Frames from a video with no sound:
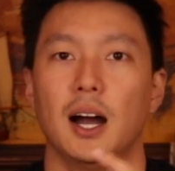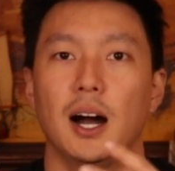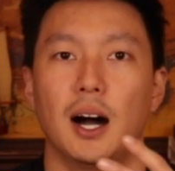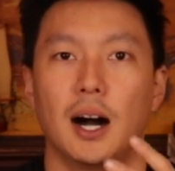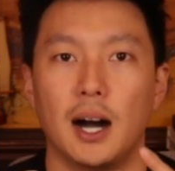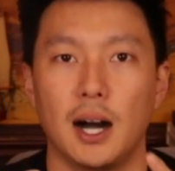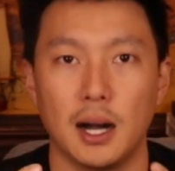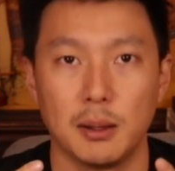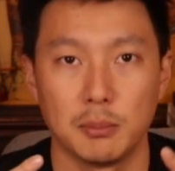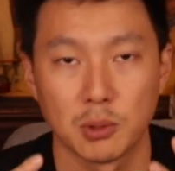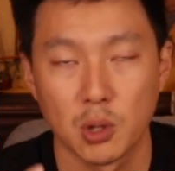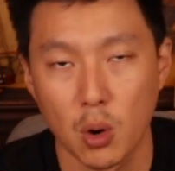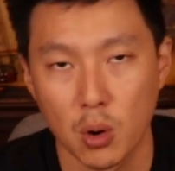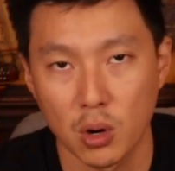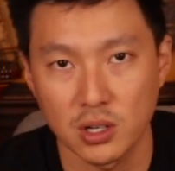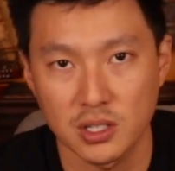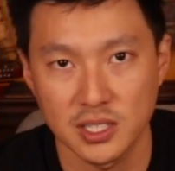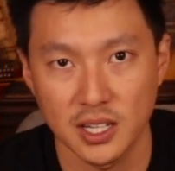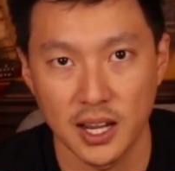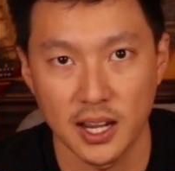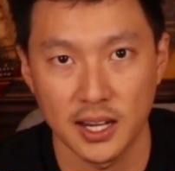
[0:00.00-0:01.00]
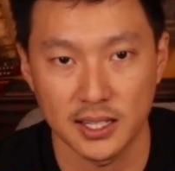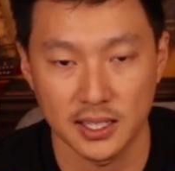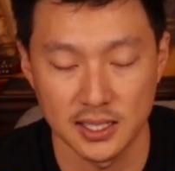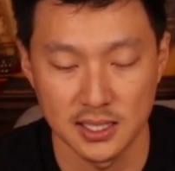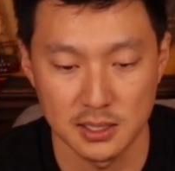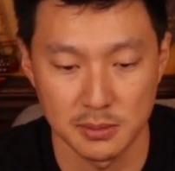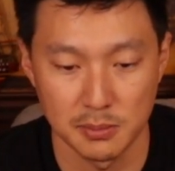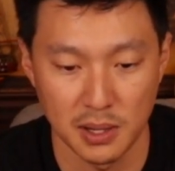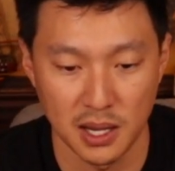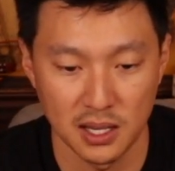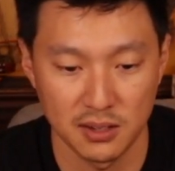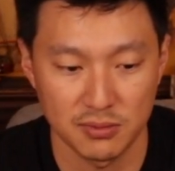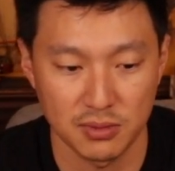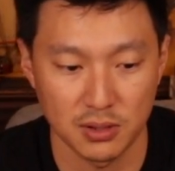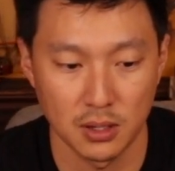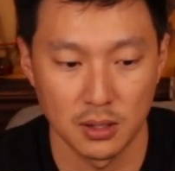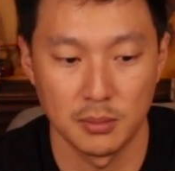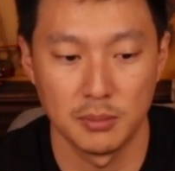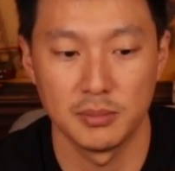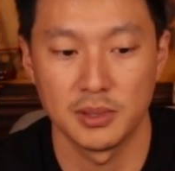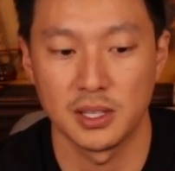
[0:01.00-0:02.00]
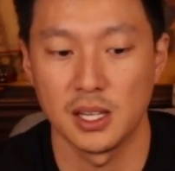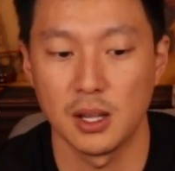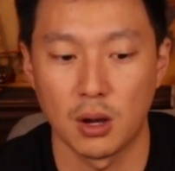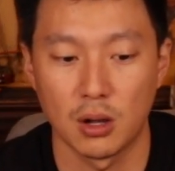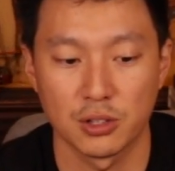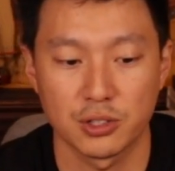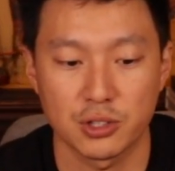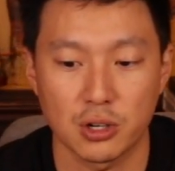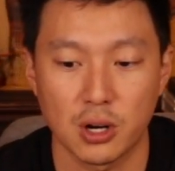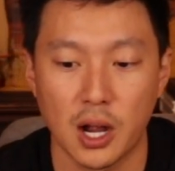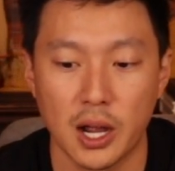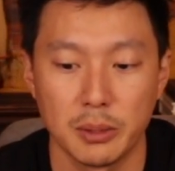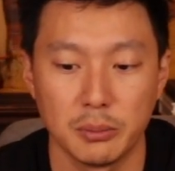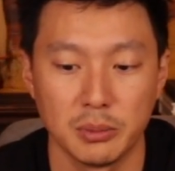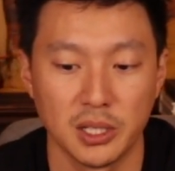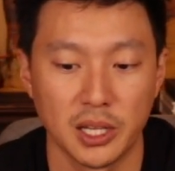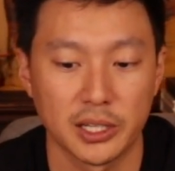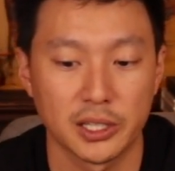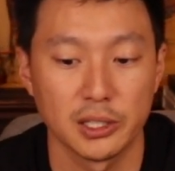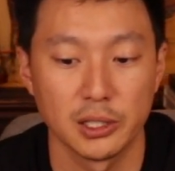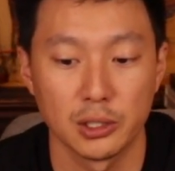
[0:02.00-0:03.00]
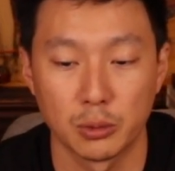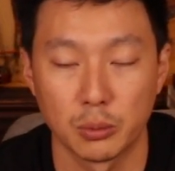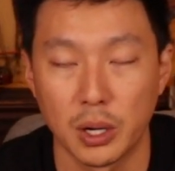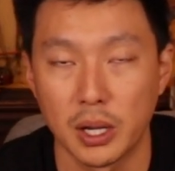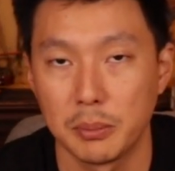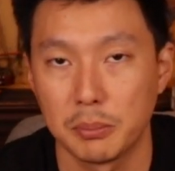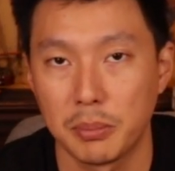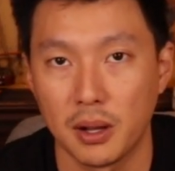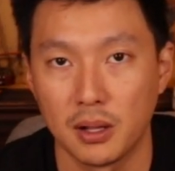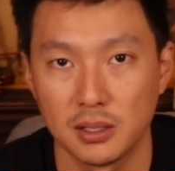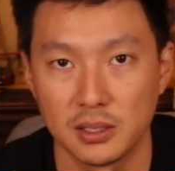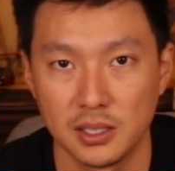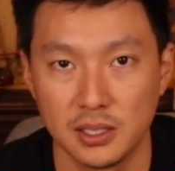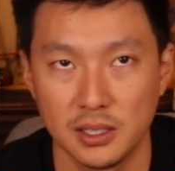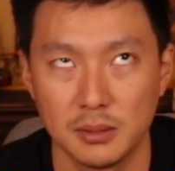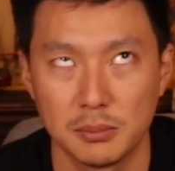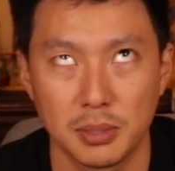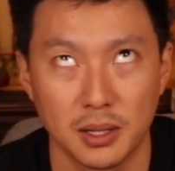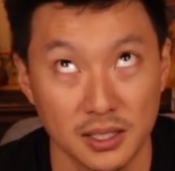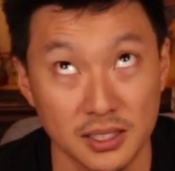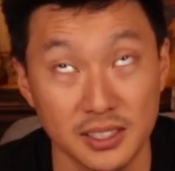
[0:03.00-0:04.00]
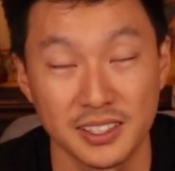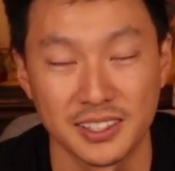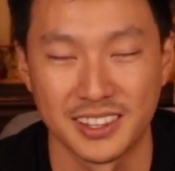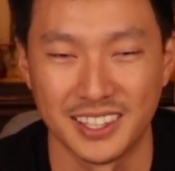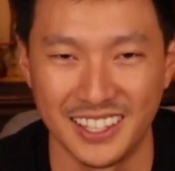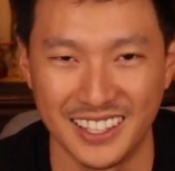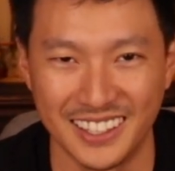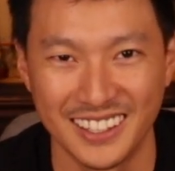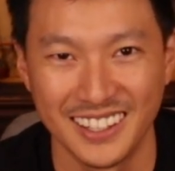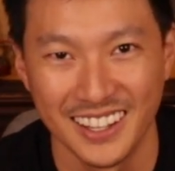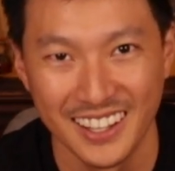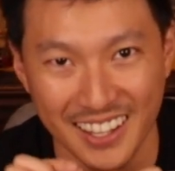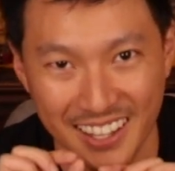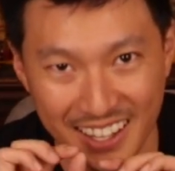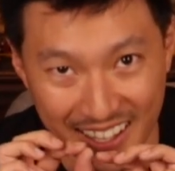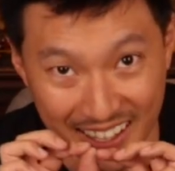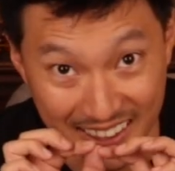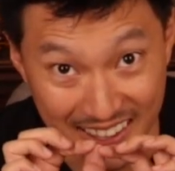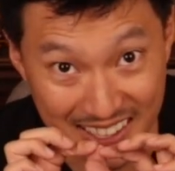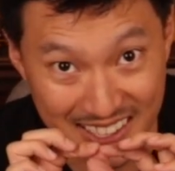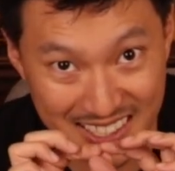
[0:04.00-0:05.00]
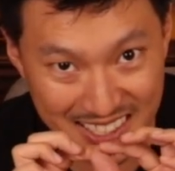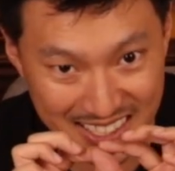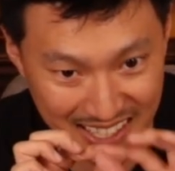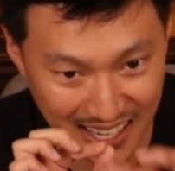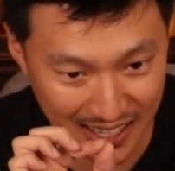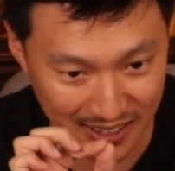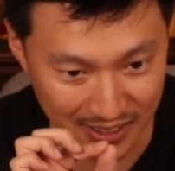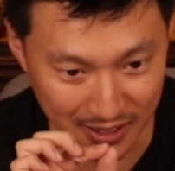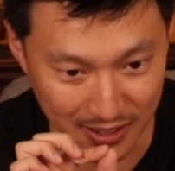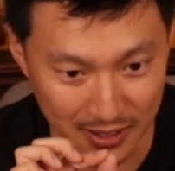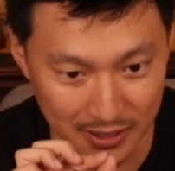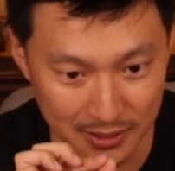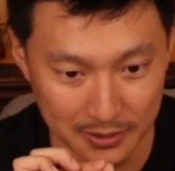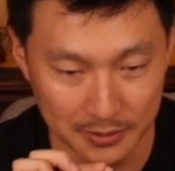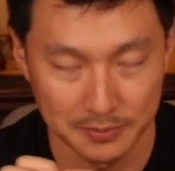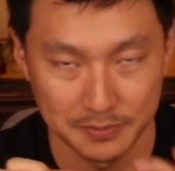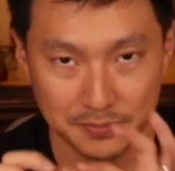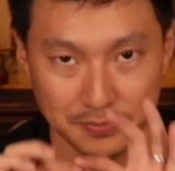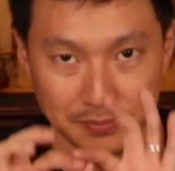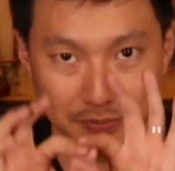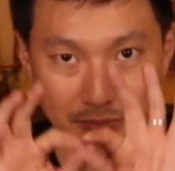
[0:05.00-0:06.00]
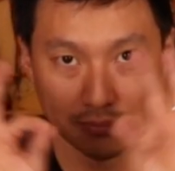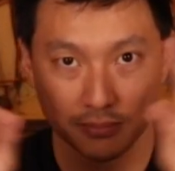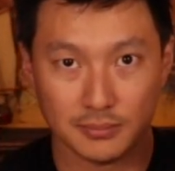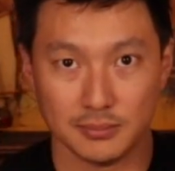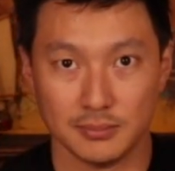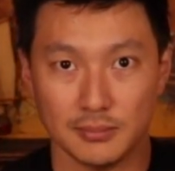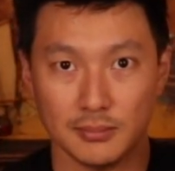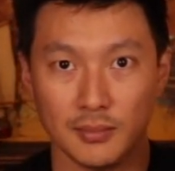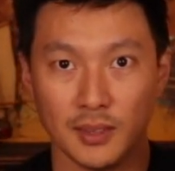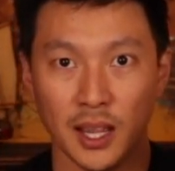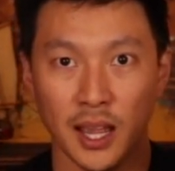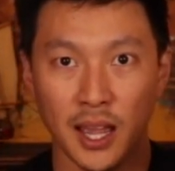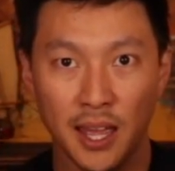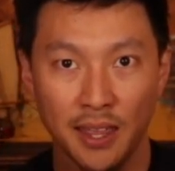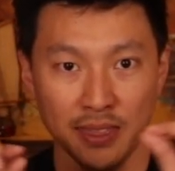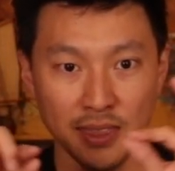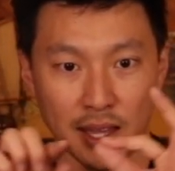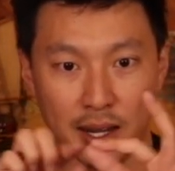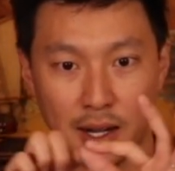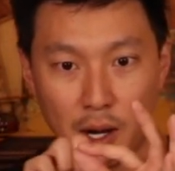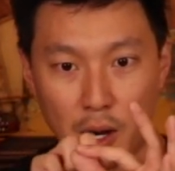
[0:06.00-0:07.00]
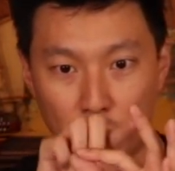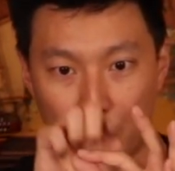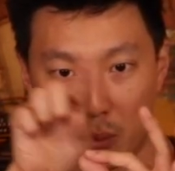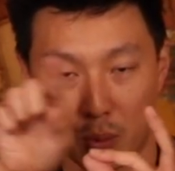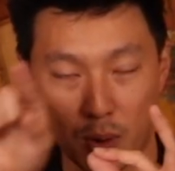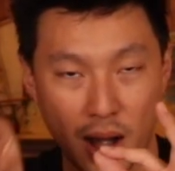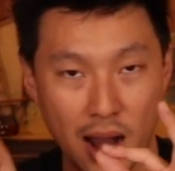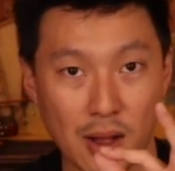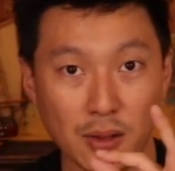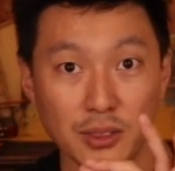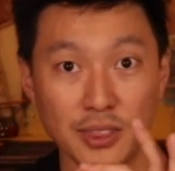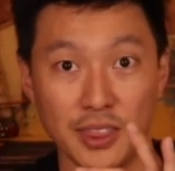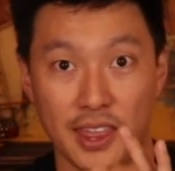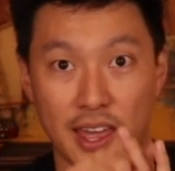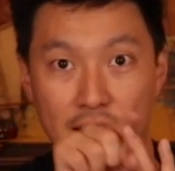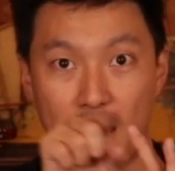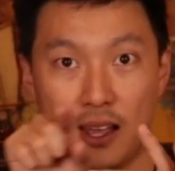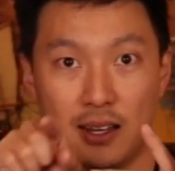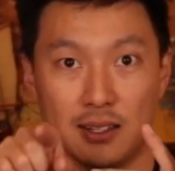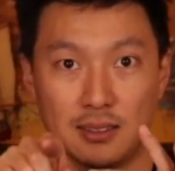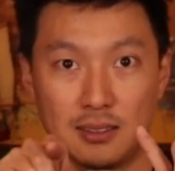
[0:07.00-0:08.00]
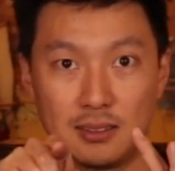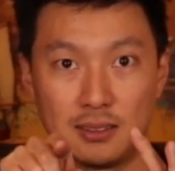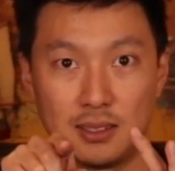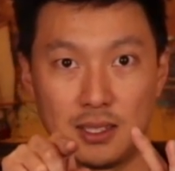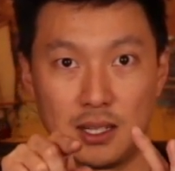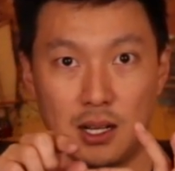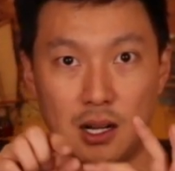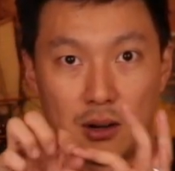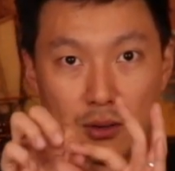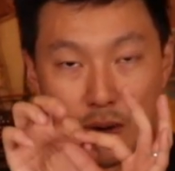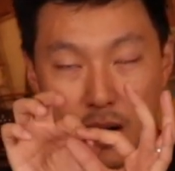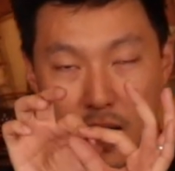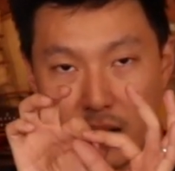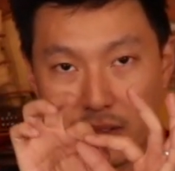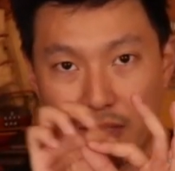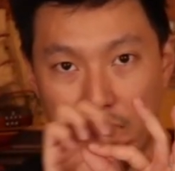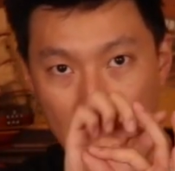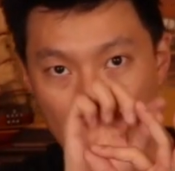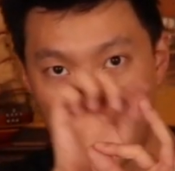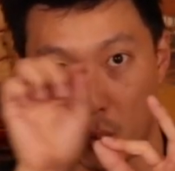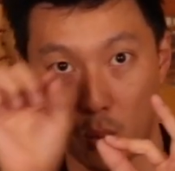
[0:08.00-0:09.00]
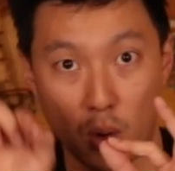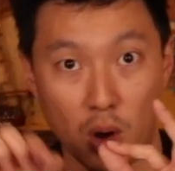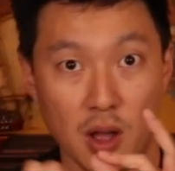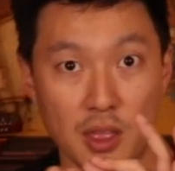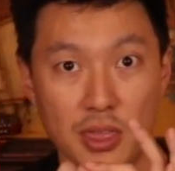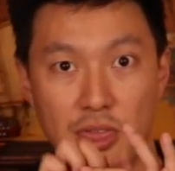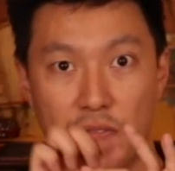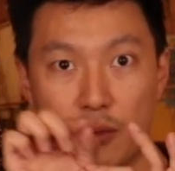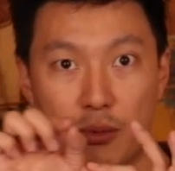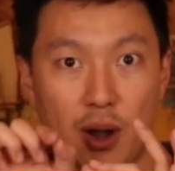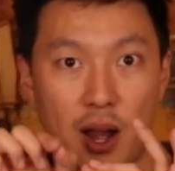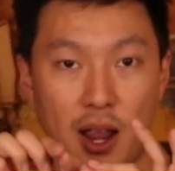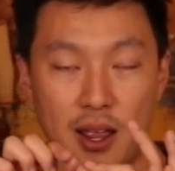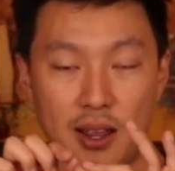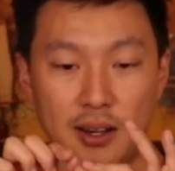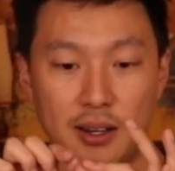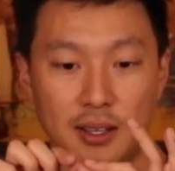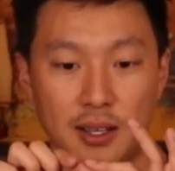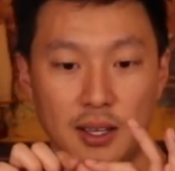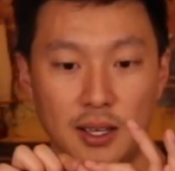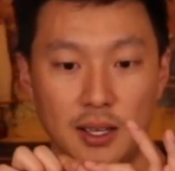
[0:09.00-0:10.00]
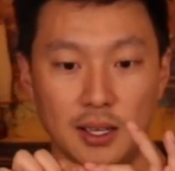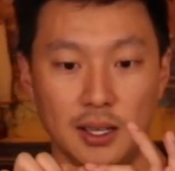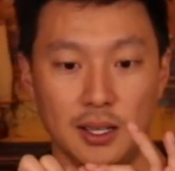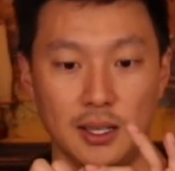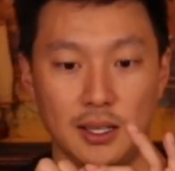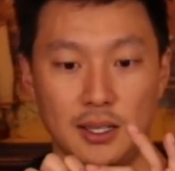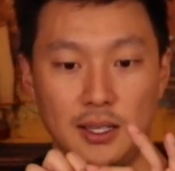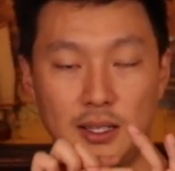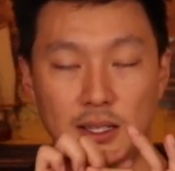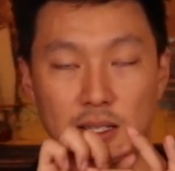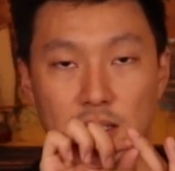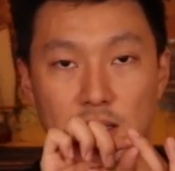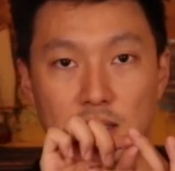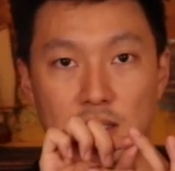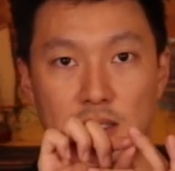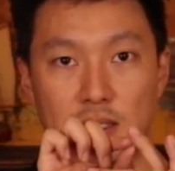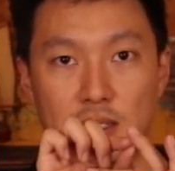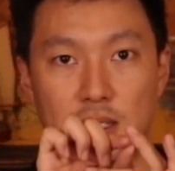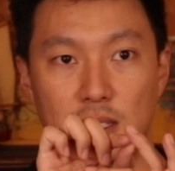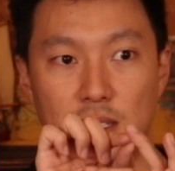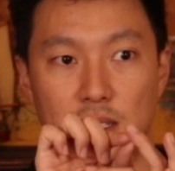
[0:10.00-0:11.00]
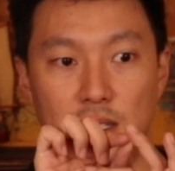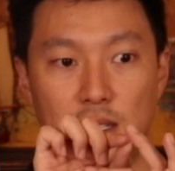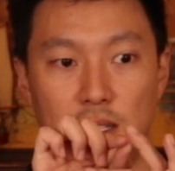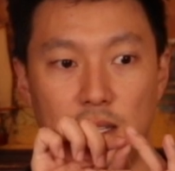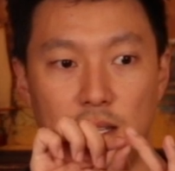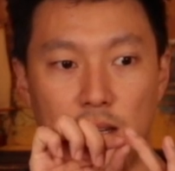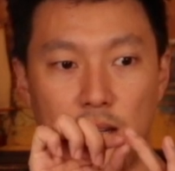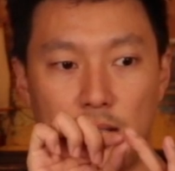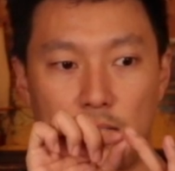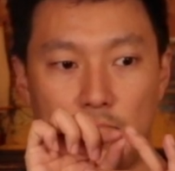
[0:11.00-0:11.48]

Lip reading: Coretec is made from the ultra high molecular weight polyethylene in the center, and then around that one thread is the